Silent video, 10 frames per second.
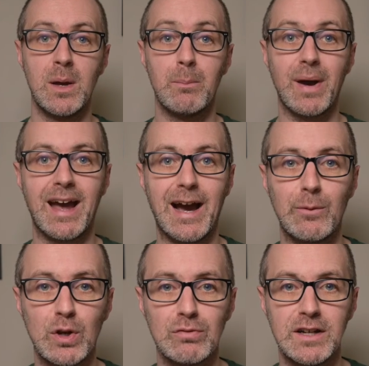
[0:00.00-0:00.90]
but how
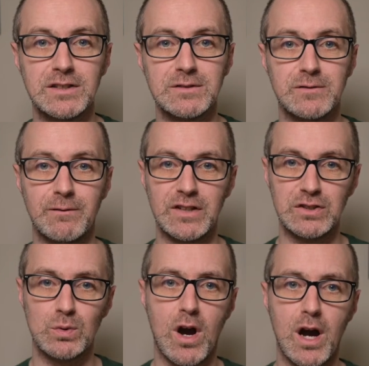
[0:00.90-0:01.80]
you arrange it for
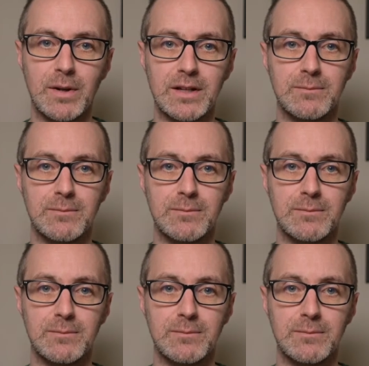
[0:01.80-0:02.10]
visual harmony.